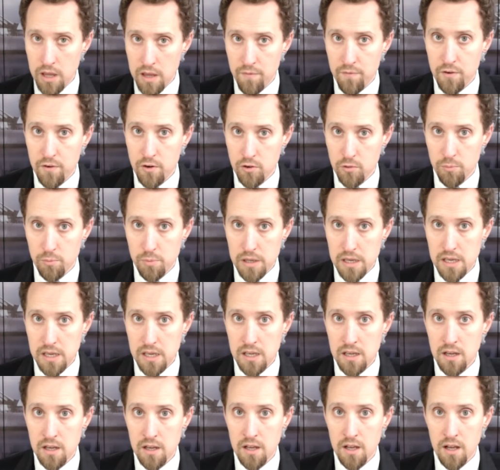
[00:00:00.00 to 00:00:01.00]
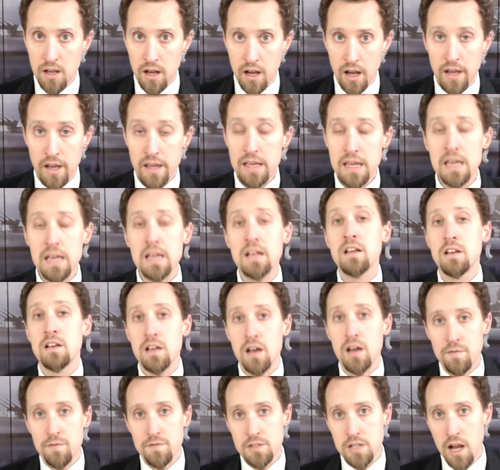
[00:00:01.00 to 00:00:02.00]
if it'll be uh, in
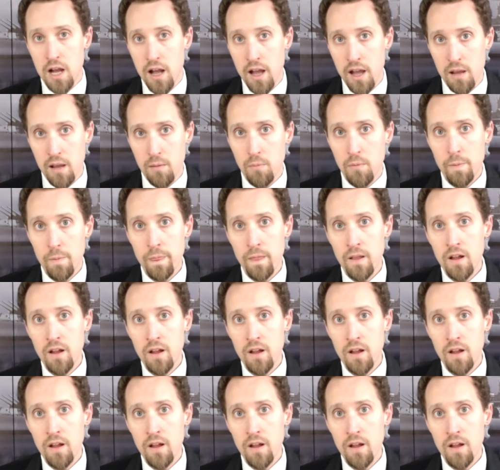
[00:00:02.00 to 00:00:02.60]
enough time.